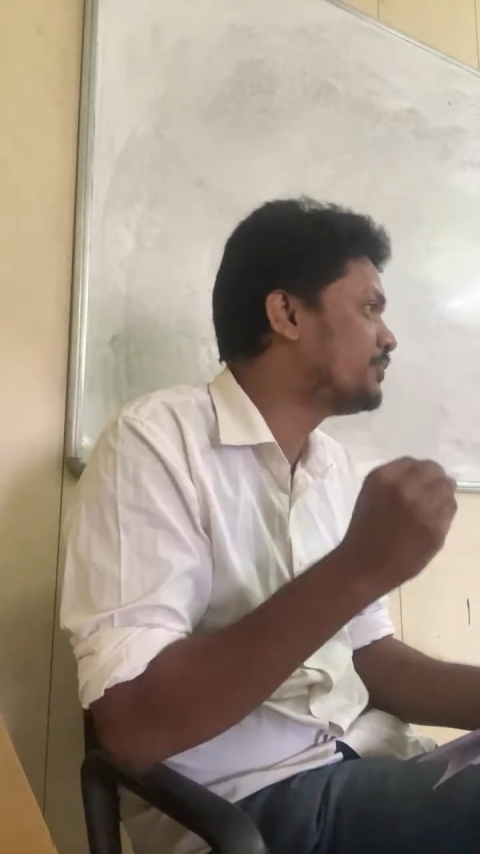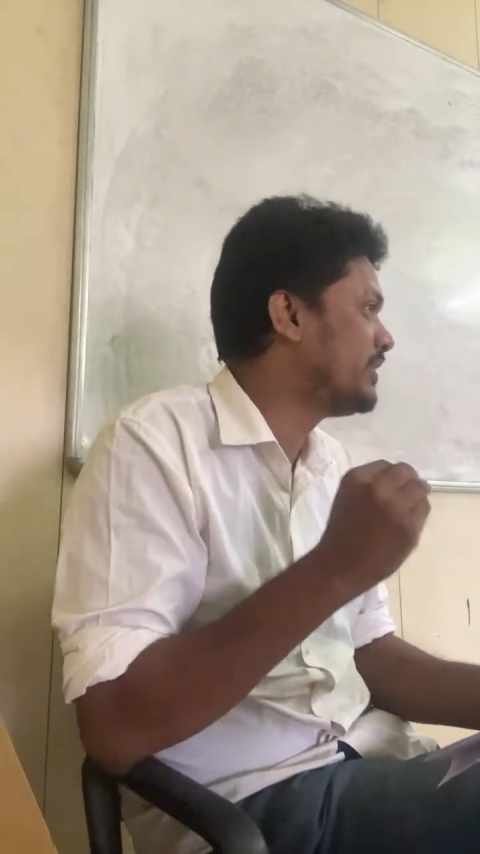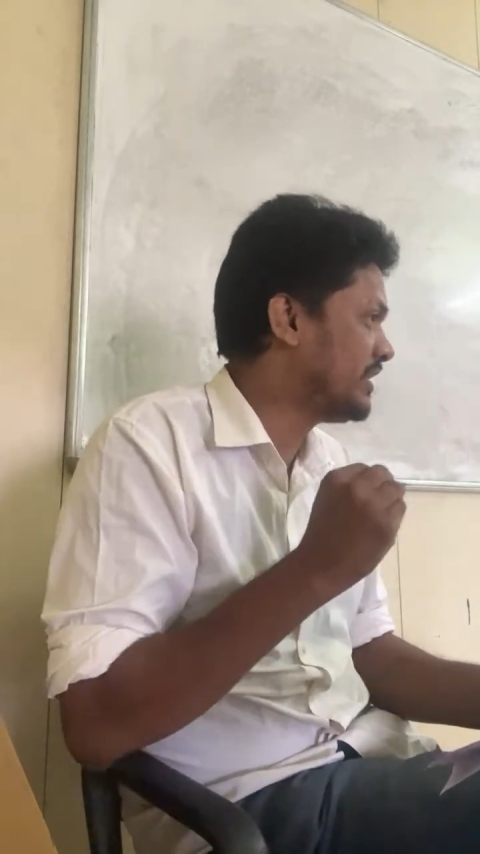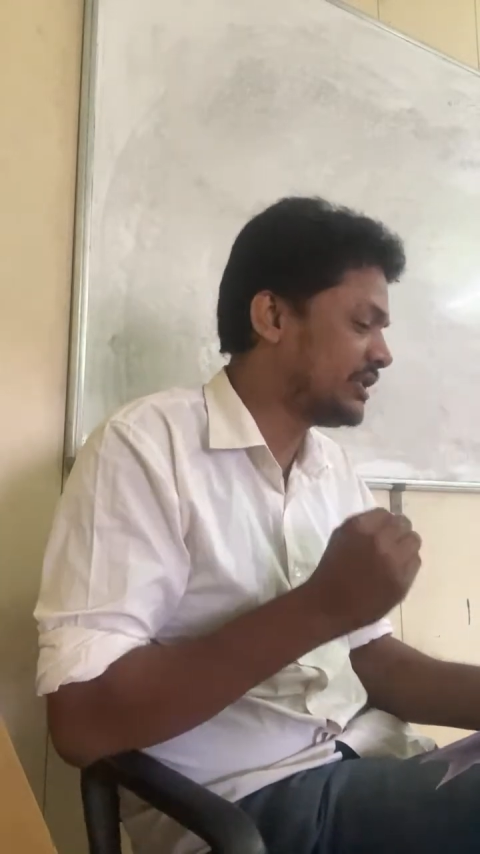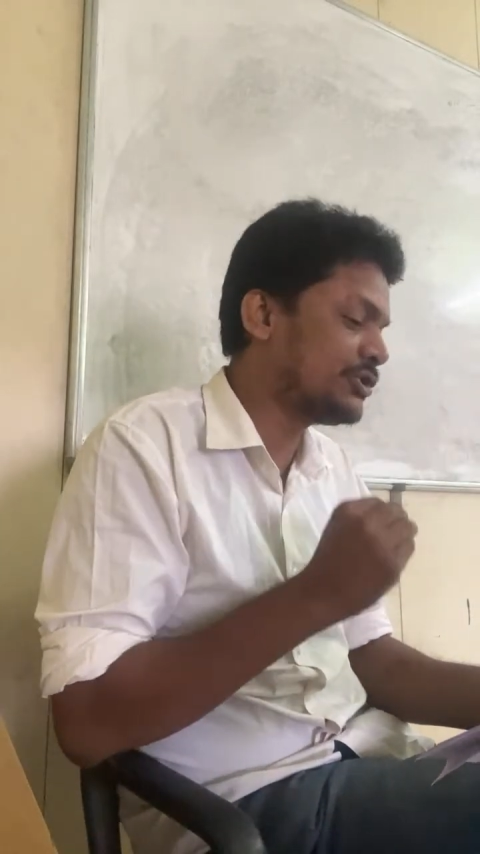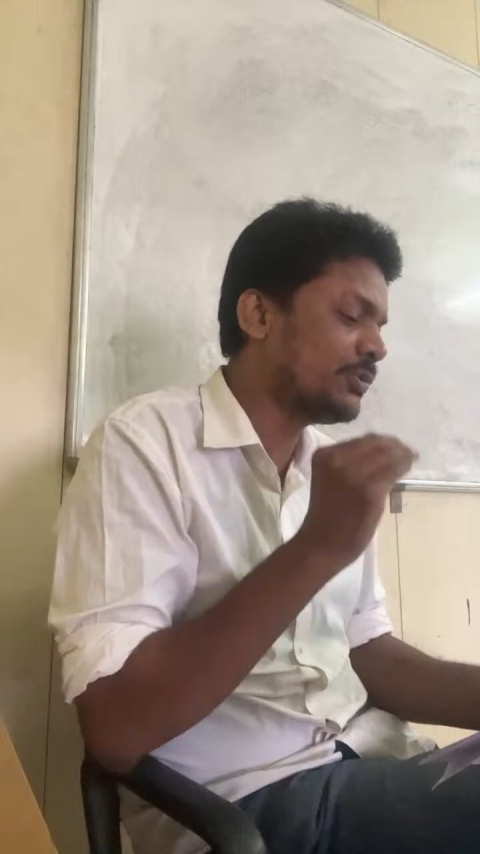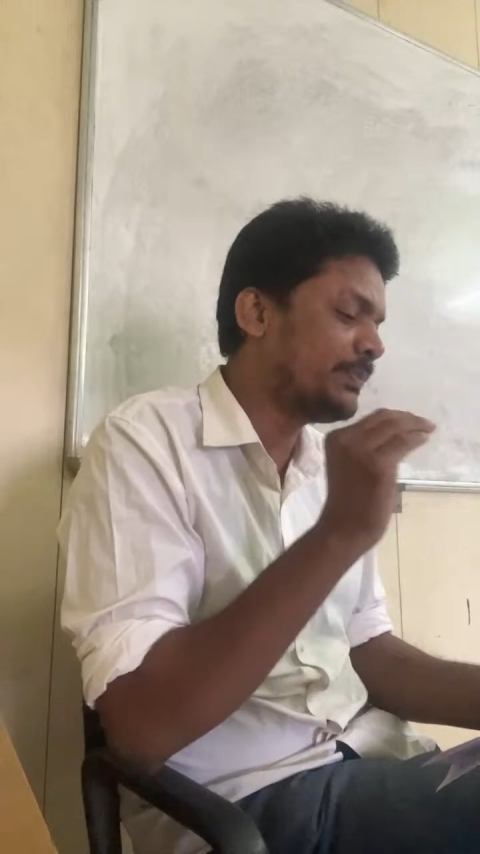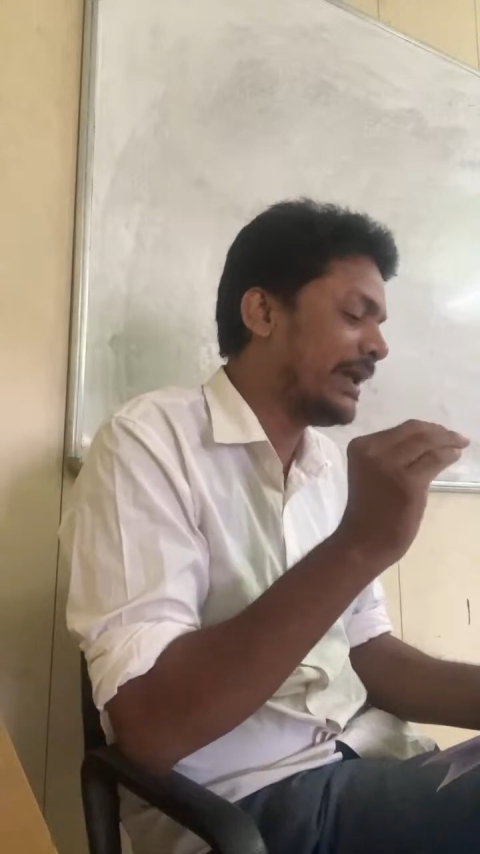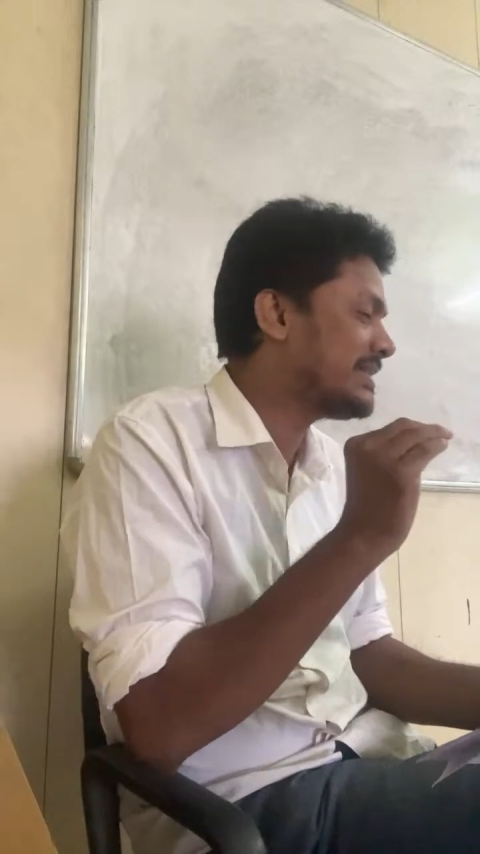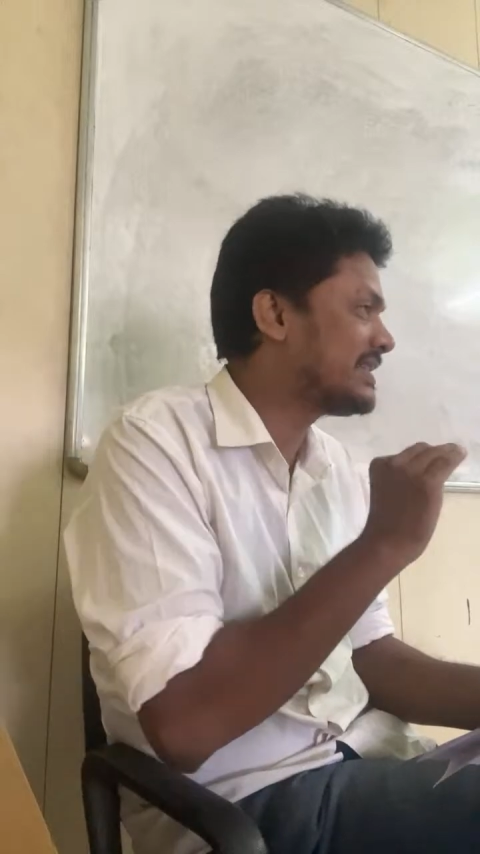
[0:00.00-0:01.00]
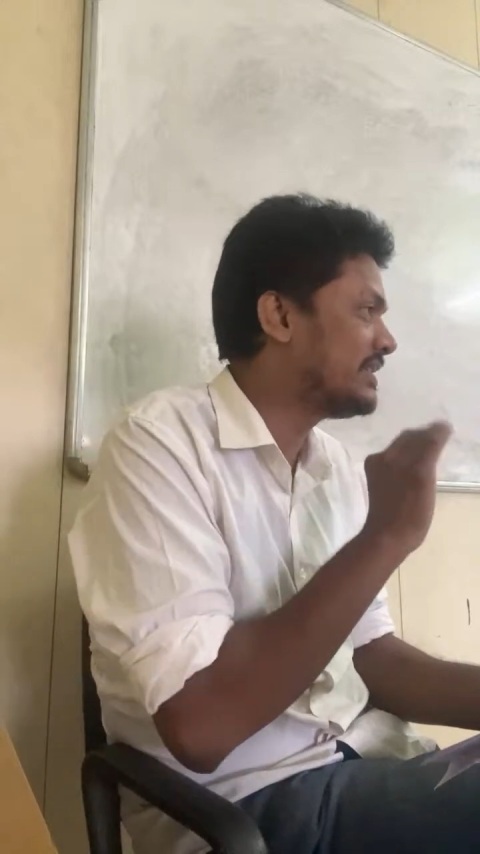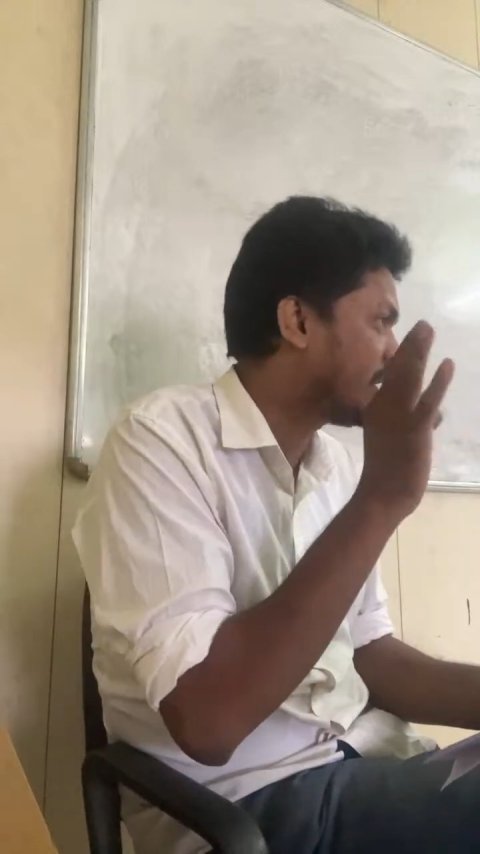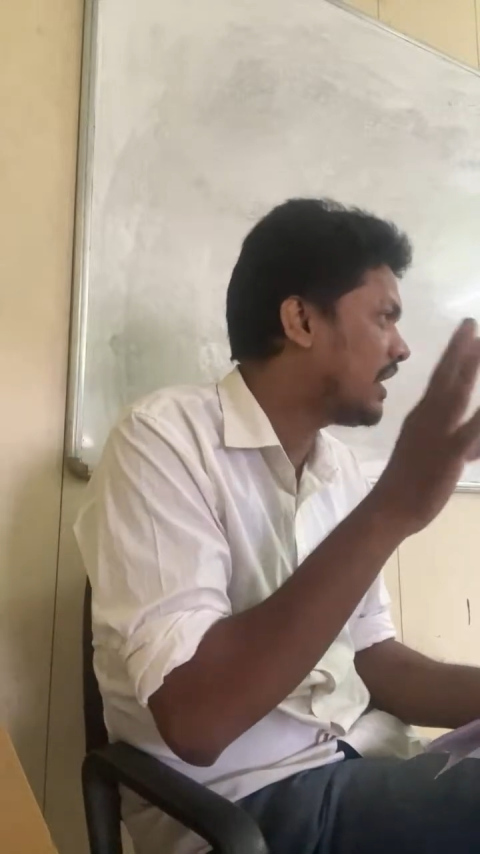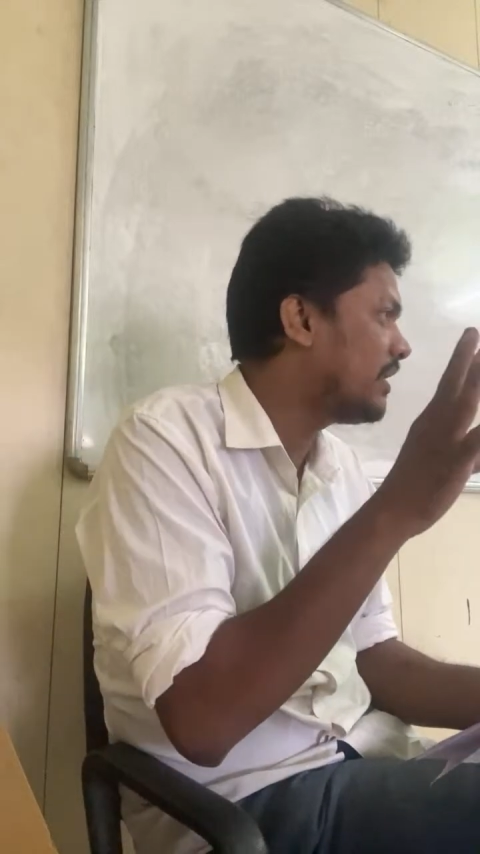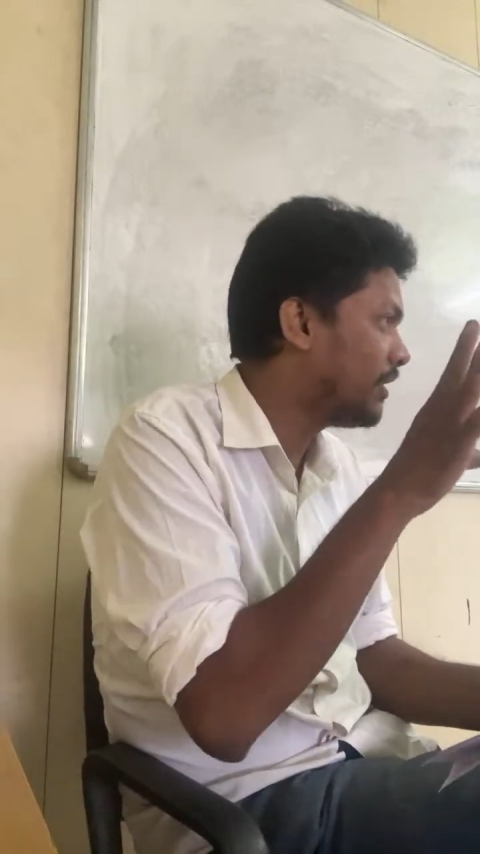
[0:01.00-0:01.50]
we need to place in
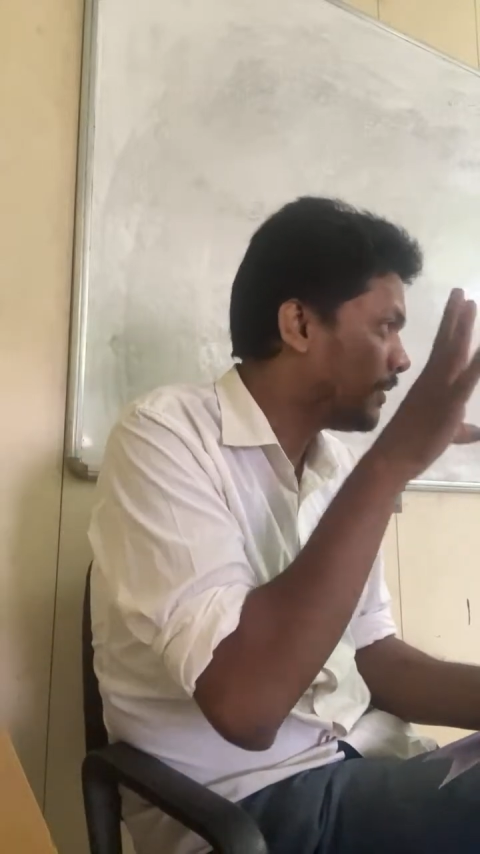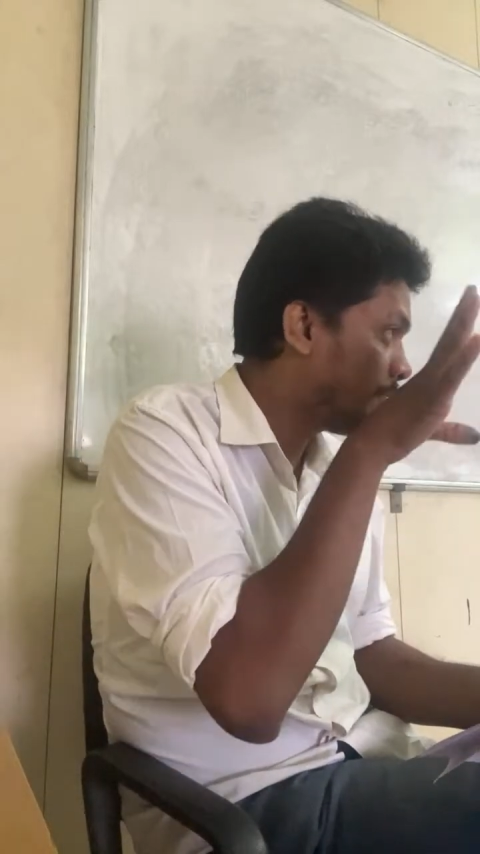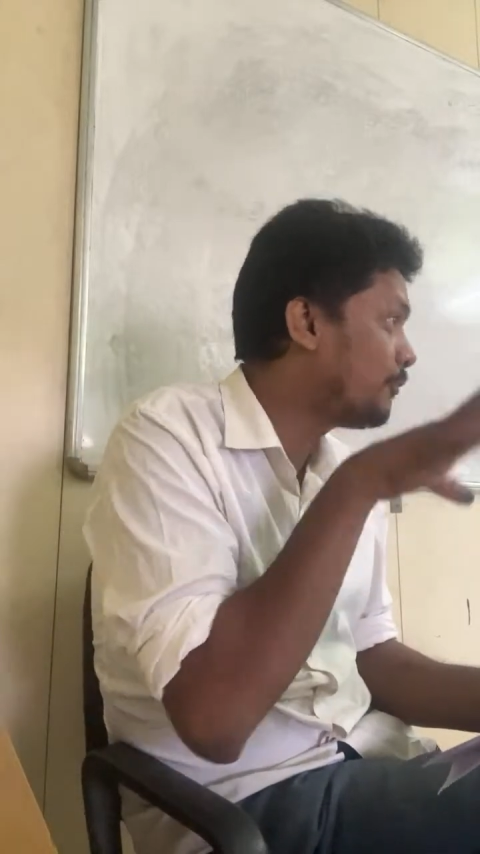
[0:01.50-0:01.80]
the